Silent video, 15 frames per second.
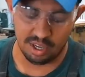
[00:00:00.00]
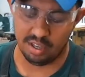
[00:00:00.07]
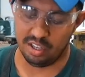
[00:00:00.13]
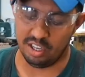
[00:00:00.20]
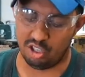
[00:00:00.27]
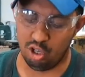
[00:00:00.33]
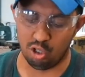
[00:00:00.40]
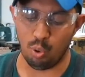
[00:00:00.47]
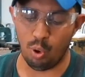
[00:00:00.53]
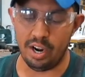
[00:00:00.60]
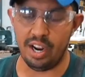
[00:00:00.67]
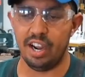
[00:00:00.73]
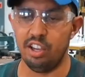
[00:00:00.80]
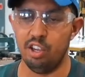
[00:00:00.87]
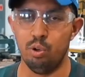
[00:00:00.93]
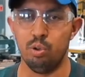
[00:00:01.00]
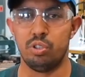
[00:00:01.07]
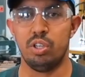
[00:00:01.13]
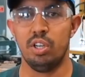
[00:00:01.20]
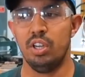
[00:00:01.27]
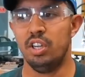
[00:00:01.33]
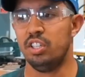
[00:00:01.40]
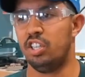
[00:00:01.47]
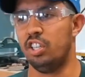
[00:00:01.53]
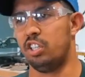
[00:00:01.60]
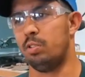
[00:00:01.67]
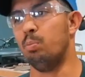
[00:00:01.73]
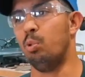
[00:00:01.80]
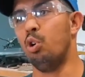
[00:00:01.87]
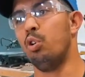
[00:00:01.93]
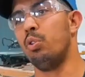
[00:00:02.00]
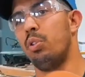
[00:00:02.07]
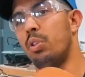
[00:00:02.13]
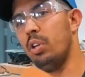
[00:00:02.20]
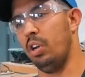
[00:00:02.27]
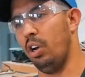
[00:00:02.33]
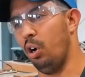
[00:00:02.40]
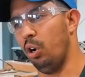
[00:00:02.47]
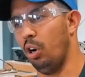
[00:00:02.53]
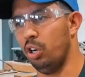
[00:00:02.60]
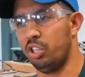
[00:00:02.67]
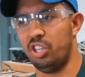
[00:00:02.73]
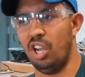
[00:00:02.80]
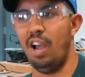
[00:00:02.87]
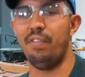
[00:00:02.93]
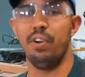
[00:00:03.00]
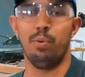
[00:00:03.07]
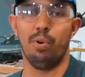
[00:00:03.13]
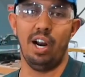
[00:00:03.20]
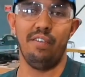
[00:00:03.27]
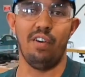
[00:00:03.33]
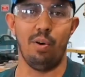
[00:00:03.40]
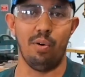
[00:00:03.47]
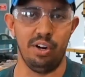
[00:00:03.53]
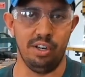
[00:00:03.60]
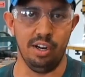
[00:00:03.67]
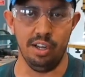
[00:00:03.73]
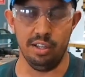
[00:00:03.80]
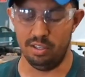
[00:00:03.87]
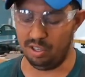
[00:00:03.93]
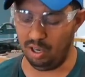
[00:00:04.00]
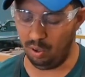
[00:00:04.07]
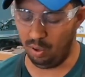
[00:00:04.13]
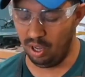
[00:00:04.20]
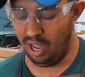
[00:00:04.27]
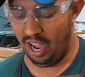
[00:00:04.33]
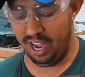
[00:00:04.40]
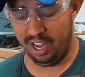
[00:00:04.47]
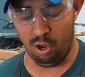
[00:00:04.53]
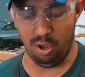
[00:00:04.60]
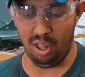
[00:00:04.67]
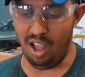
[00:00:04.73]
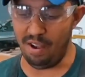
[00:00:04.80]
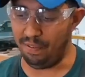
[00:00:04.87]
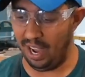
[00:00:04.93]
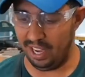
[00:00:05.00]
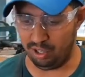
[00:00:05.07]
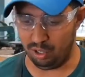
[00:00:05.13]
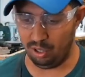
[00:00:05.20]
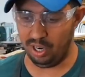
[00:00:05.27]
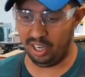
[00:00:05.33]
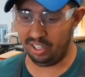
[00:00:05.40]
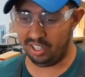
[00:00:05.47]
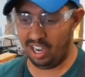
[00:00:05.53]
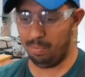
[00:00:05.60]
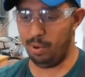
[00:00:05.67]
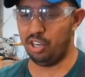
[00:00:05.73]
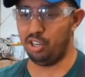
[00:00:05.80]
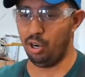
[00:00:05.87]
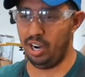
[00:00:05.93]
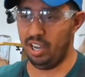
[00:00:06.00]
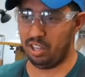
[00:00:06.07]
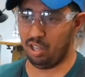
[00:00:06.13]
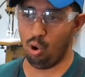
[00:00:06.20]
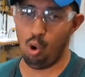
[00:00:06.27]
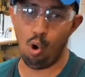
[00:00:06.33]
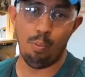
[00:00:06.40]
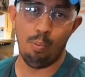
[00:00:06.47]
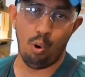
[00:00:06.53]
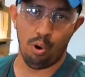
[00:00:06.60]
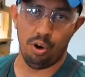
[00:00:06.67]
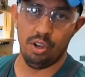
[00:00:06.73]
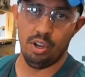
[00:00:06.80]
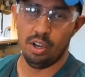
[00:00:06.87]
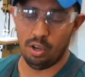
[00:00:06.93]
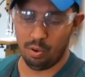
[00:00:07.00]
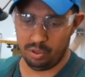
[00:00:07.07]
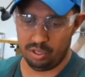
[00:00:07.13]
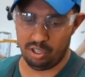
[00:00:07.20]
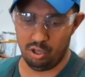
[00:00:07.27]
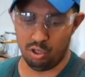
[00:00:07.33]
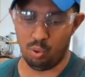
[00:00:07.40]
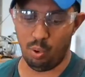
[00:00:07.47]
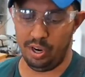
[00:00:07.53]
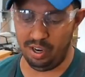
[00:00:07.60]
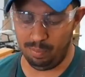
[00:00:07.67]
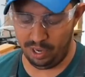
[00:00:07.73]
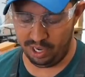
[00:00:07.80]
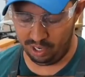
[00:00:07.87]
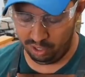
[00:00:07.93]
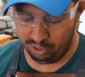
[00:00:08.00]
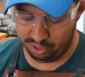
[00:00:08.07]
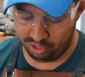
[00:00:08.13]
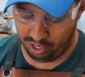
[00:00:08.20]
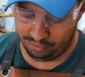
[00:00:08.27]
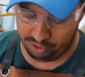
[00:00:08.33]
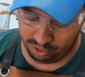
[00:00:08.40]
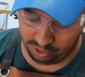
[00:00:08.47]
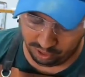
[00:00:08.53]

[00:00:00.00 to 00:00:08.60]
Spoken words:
The 220 I use to smooth or soften what I've already done. So I can go a lot faster. I just got to make sure I hit the whole board with the 220 to make it a little softer.